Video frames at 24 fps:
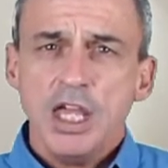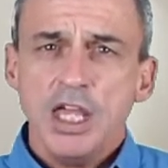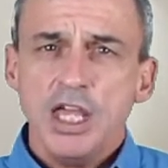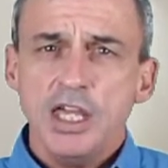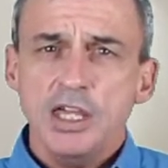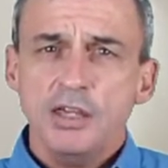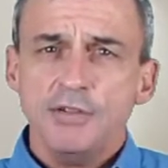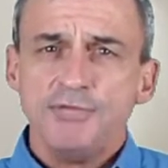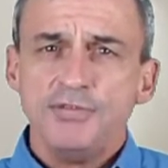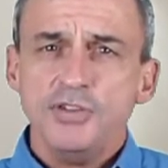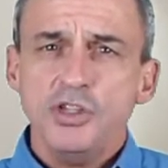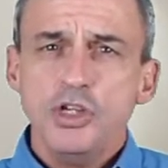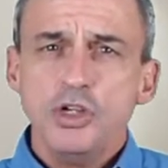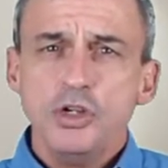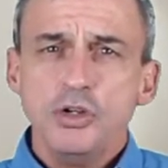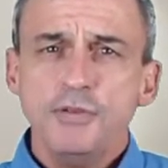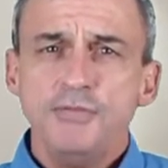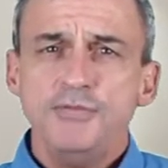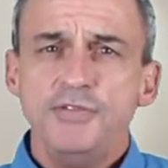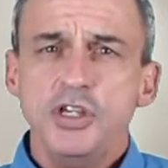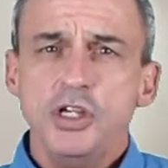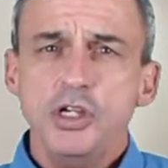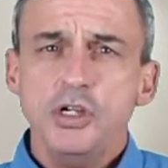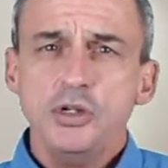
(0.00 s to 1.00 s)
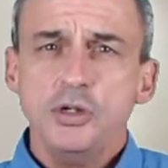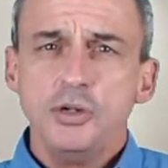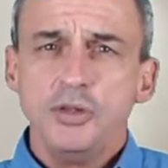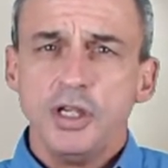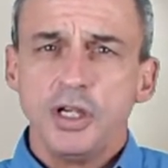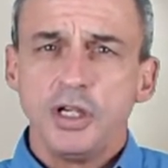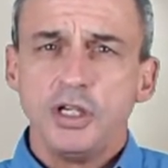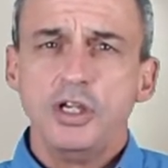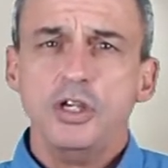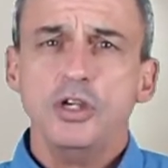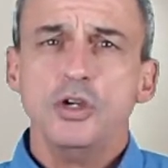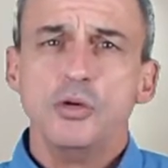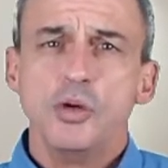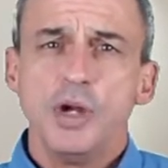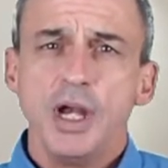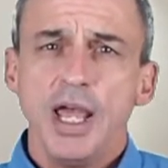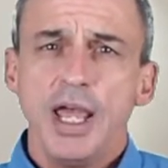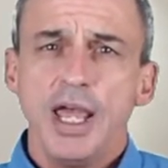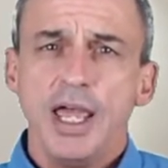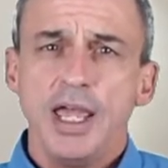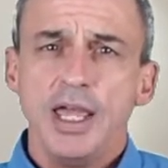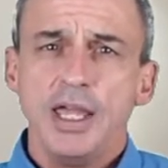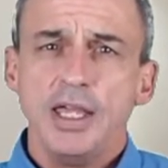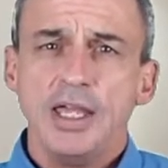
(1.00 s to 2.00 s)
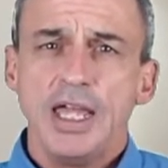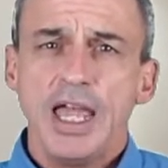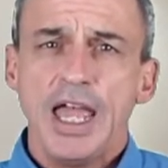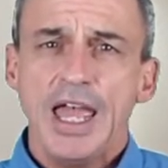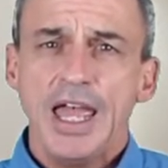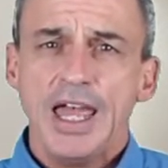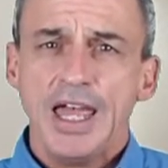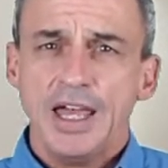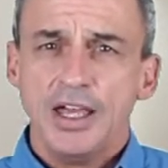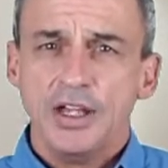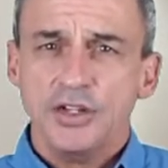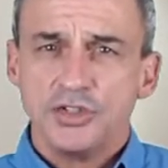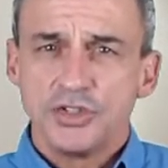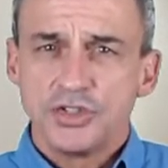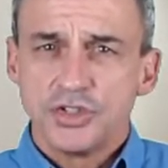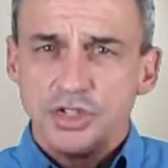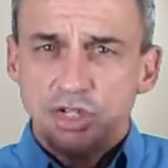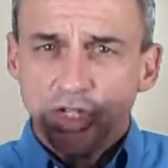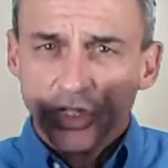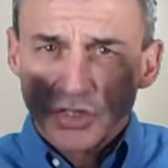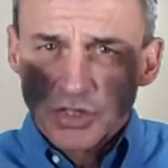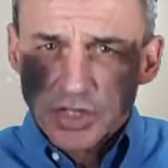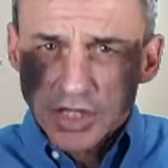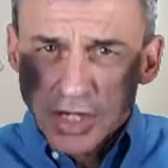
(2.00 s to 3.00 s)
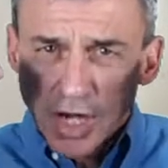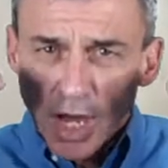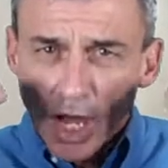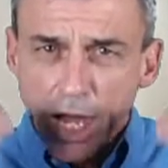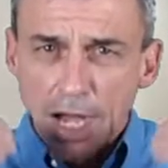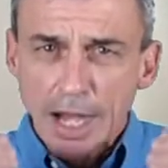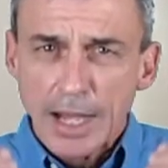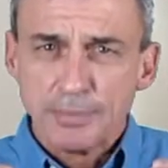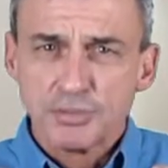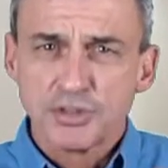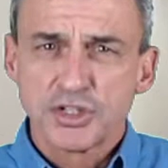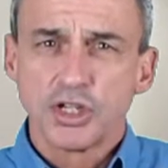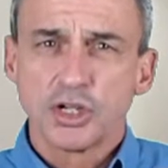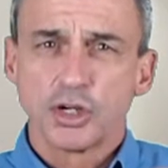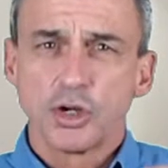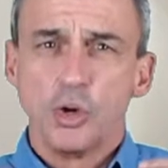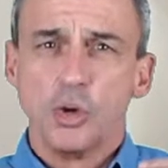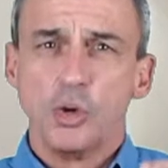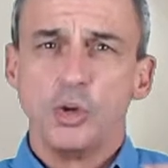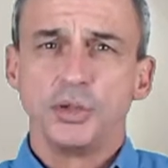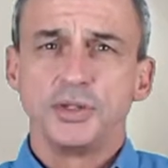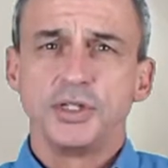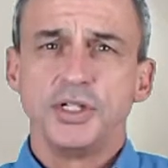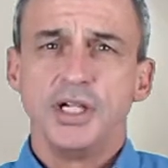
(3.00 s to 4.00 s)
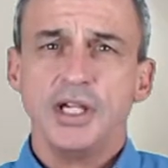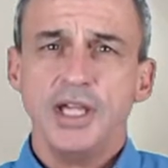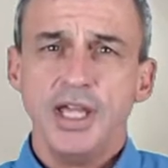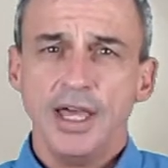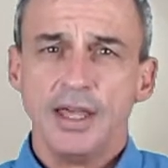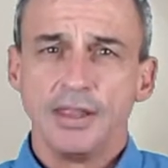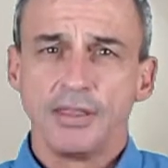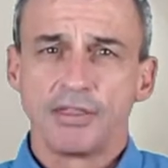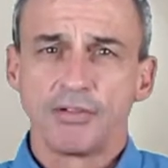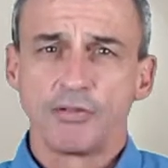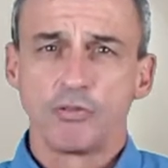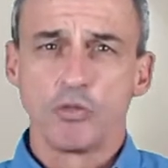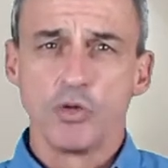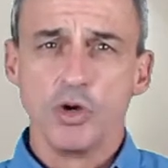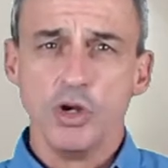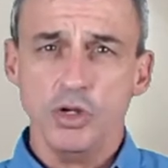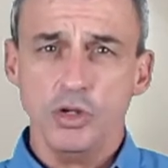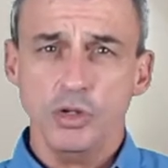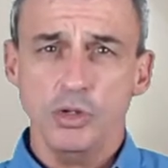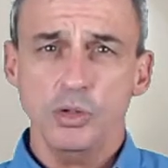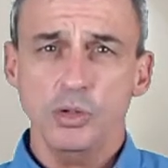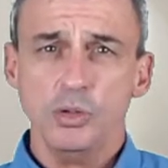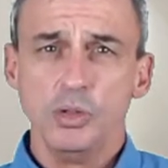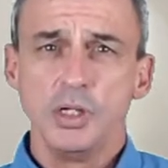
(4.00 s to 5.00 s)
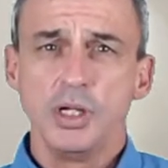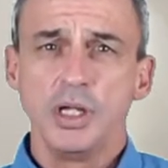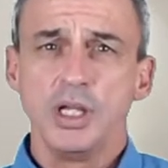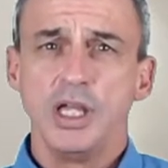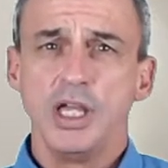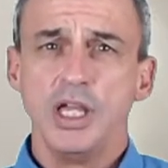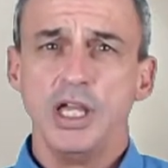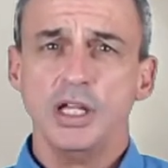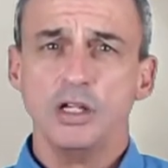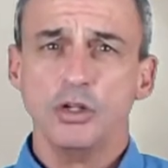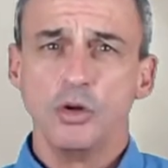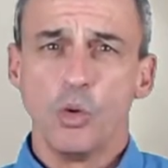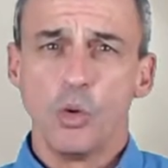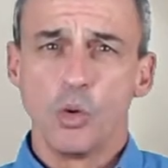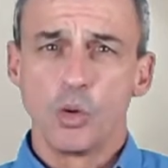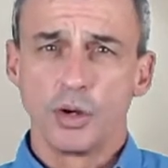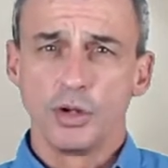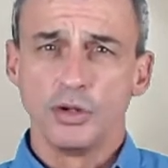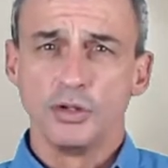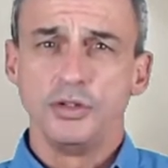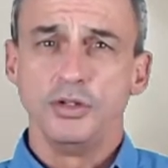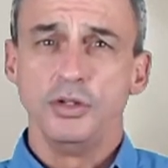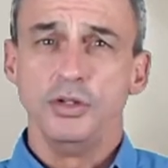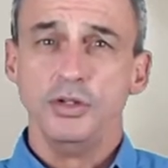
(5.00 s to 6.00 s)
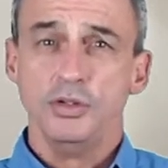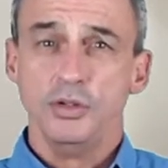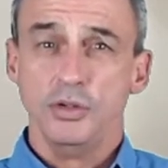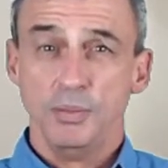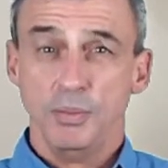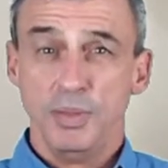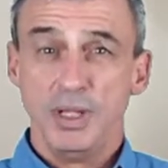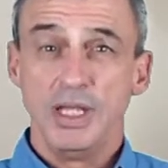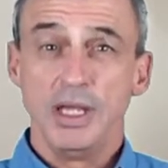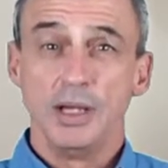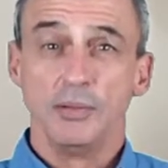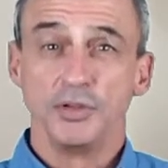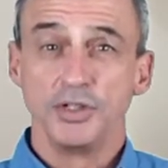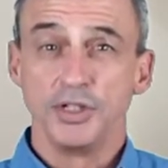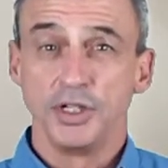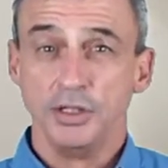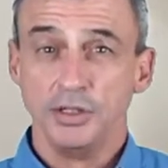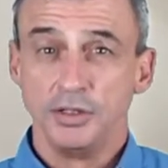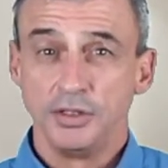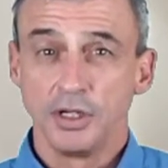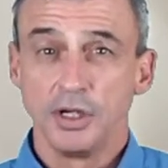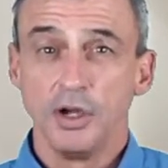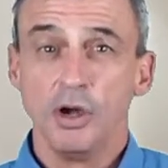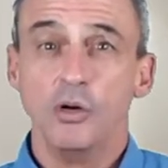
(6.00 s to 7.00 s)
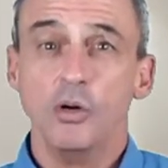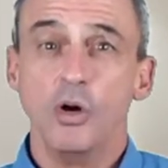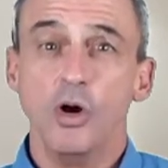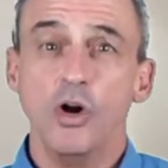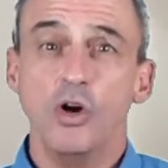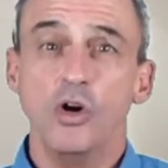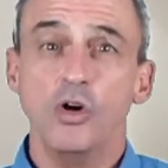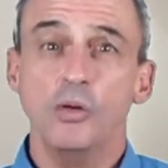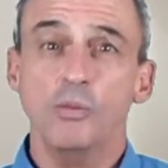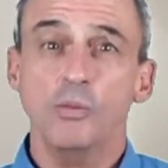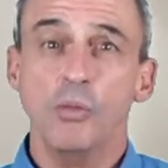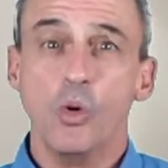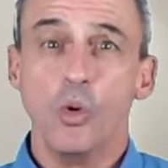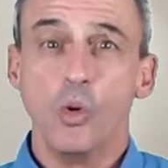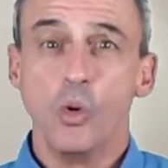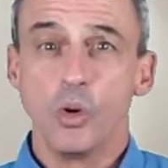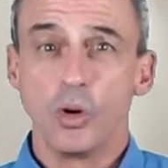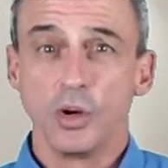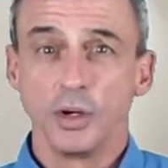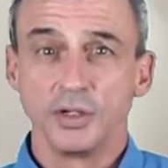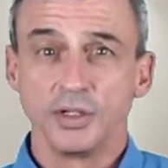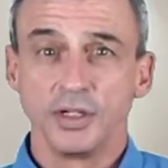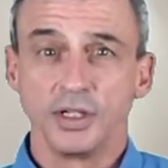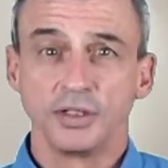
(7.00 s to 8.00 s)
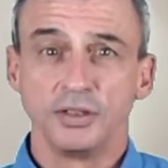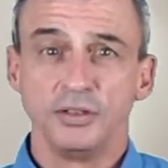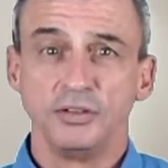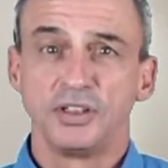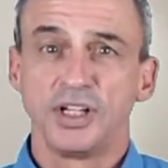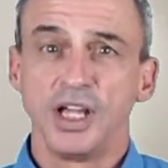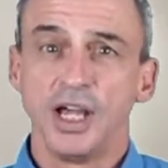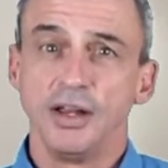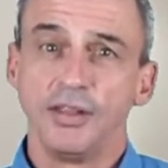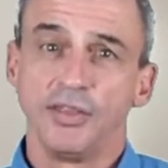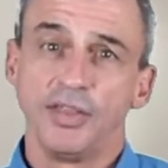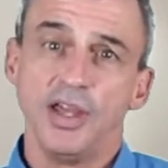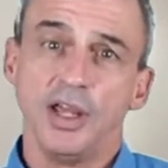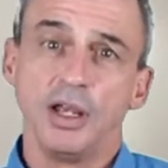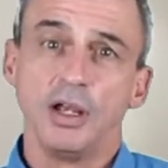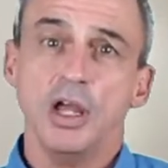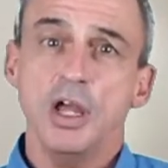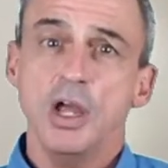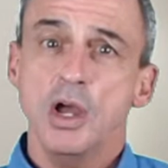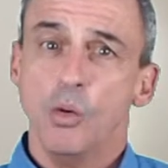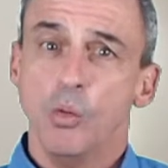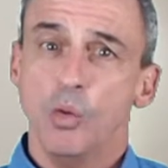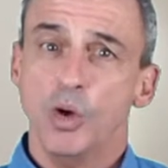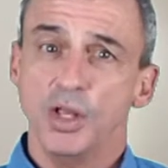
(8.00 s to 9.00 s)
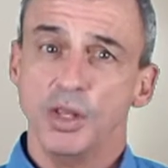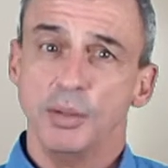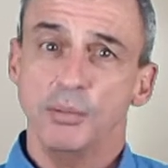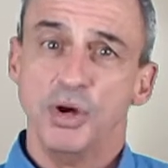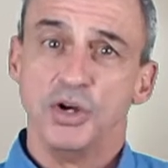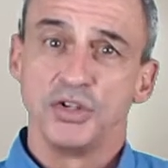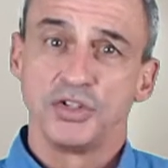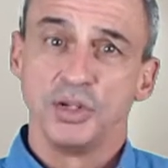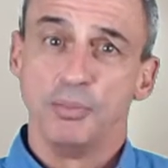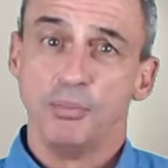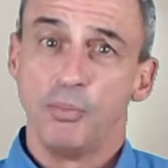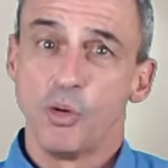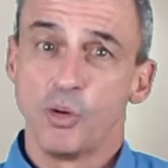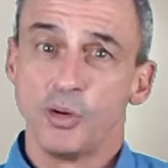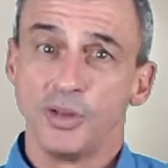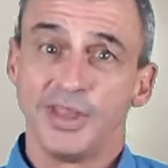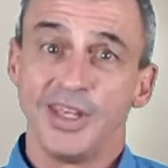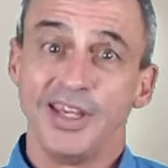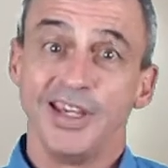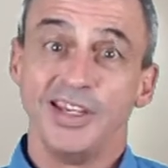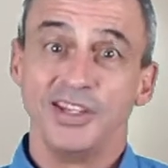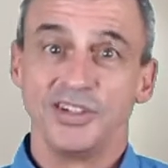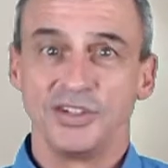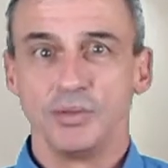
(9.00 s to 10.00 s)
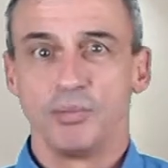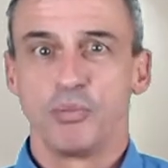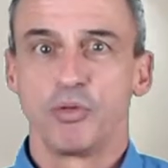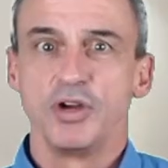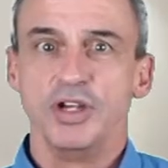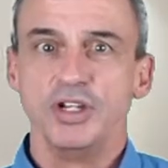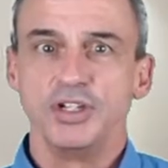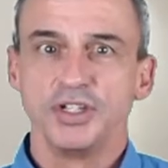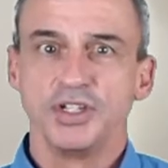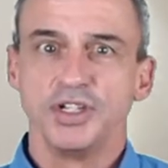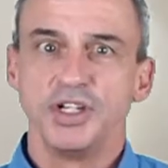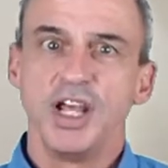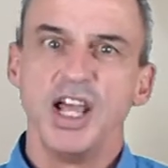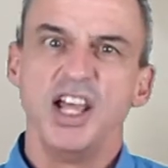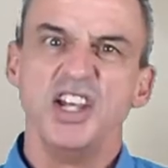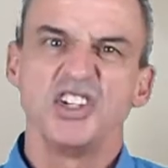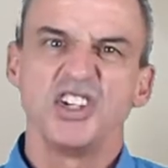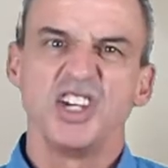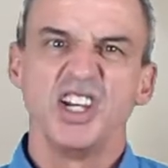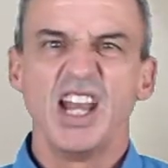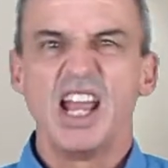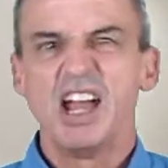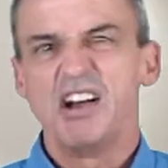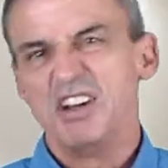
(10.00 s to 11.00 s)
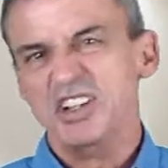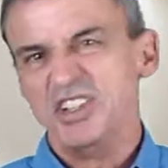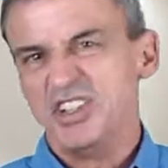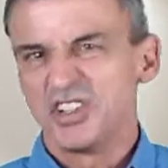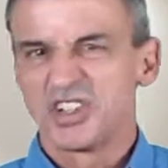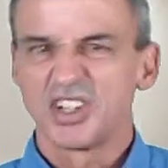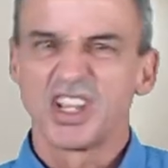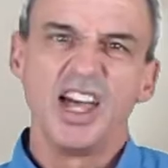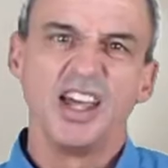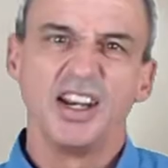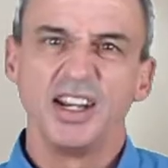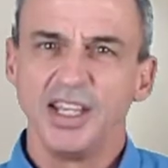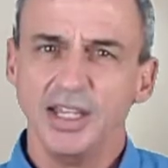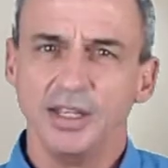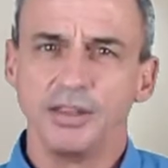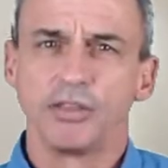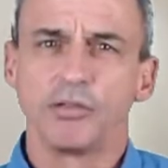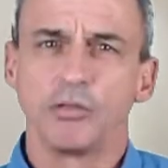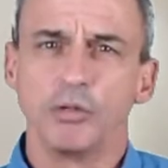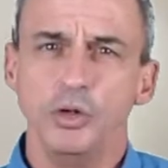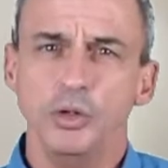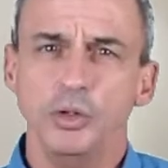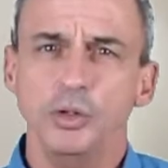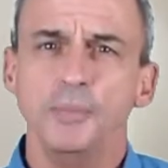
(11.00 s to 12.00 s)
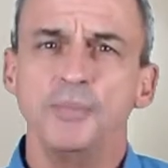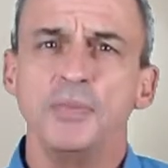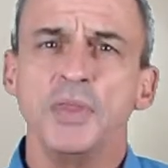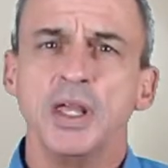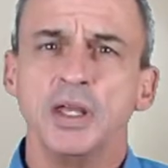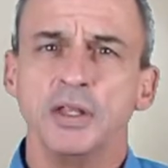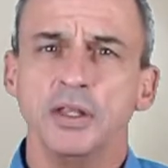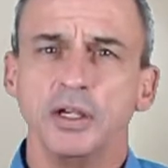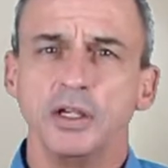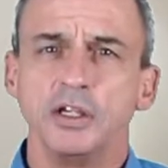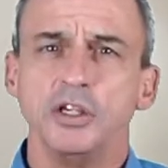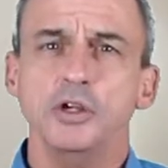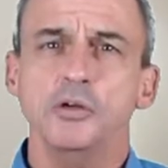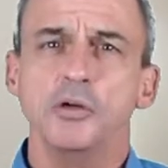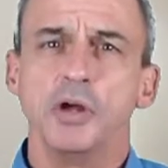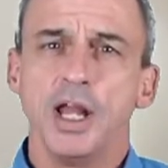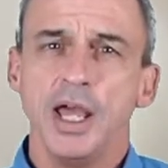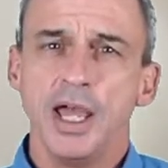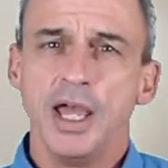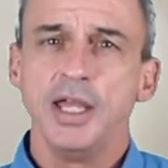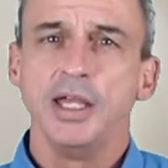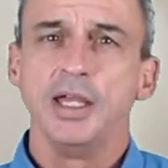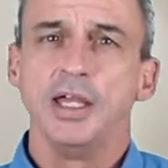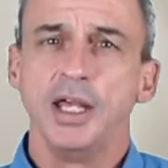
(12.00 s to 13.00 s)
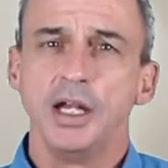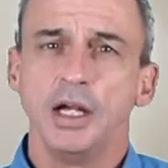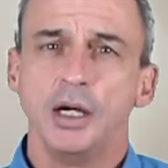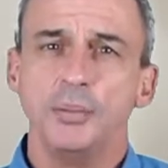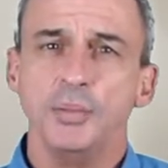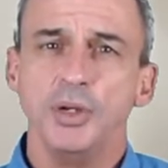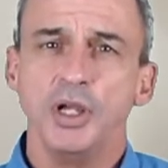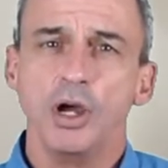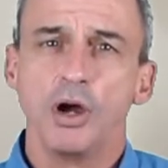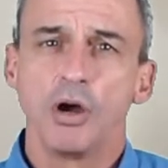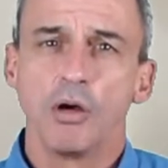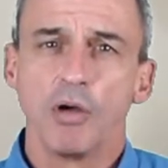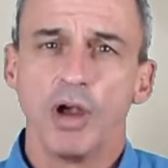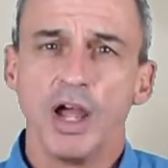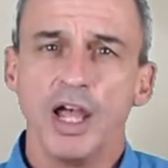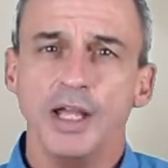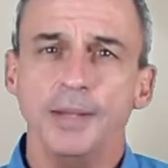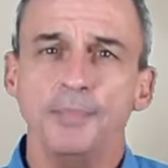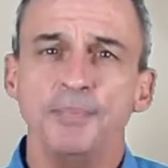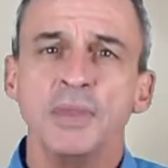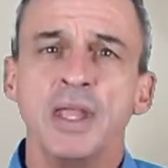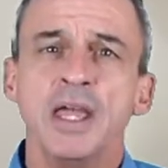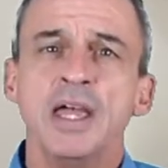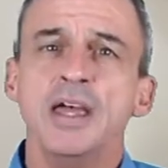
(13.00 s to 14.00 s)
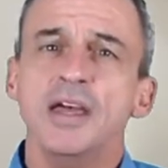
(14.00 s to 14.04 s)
If you view the Q&A as just an obstacle to get through in order to be able to go home, or to kind of think, well, the most important thing is the presentation, now I just got to get through the Q&A and I'll be all right,